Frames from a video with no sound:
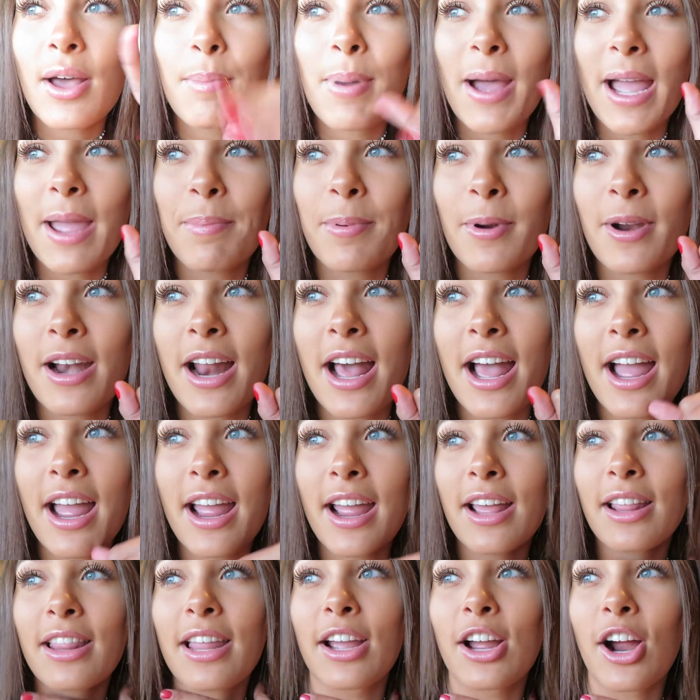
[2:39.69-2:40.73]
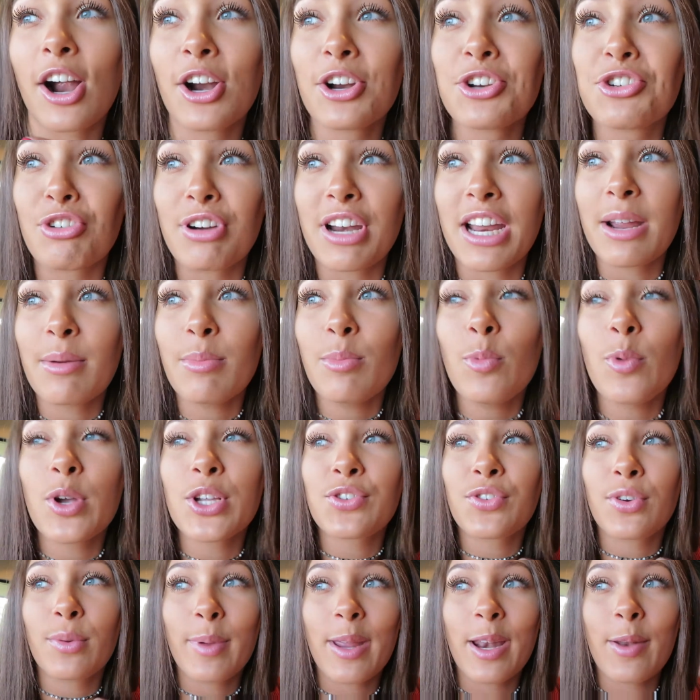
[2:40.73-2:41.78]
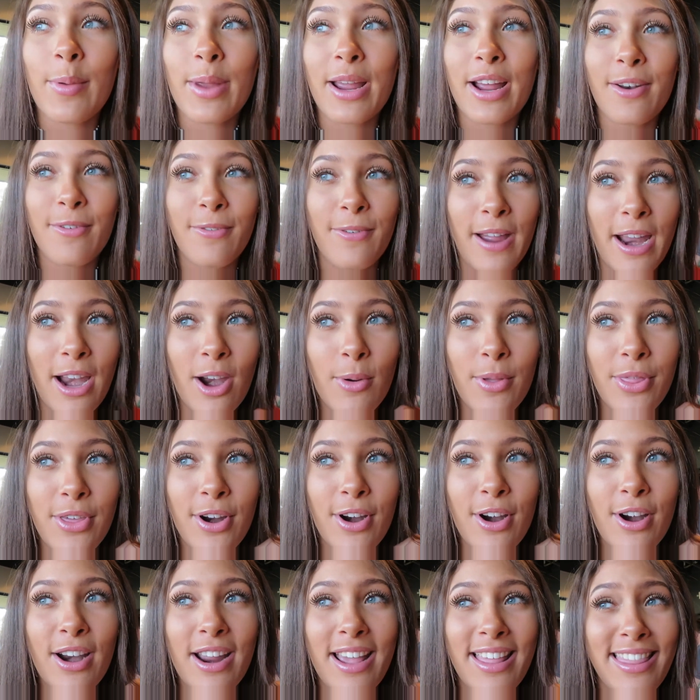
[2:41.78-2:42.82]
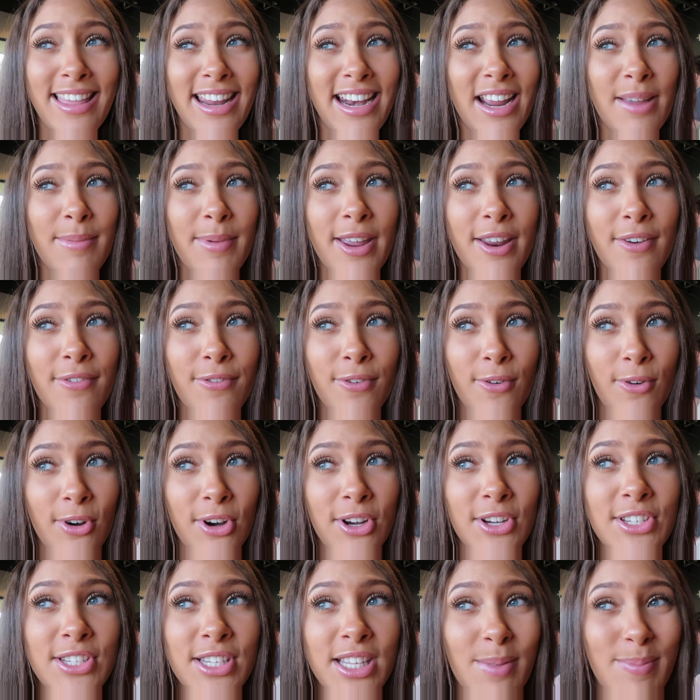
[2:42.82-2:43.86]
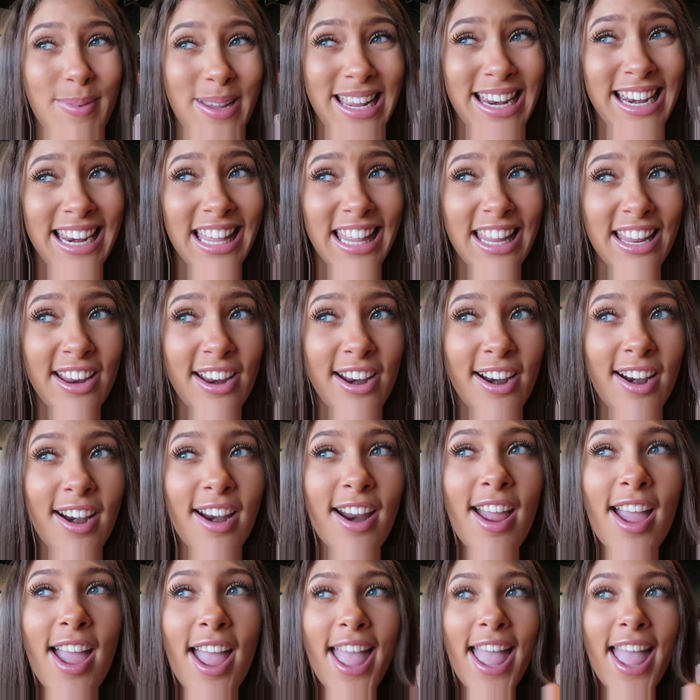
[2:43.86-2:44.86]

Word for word: Pieper and I, like our dream was for me to be on Fire with her. And then I made Force at the beginning of the year.